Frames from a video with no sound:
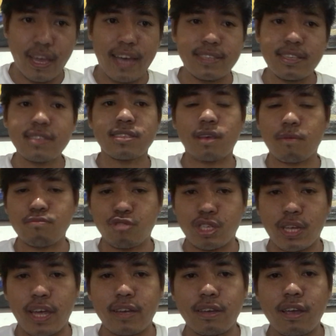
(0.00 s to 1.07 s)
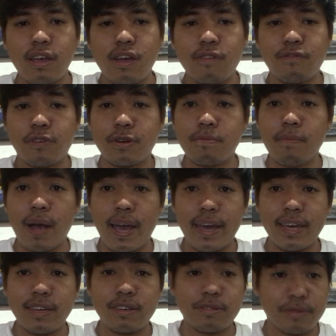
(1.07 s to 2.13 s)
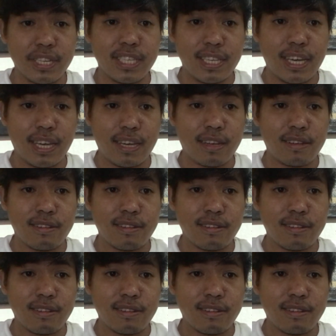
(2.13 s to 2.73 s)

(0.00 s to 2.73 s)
as a subject for my critique.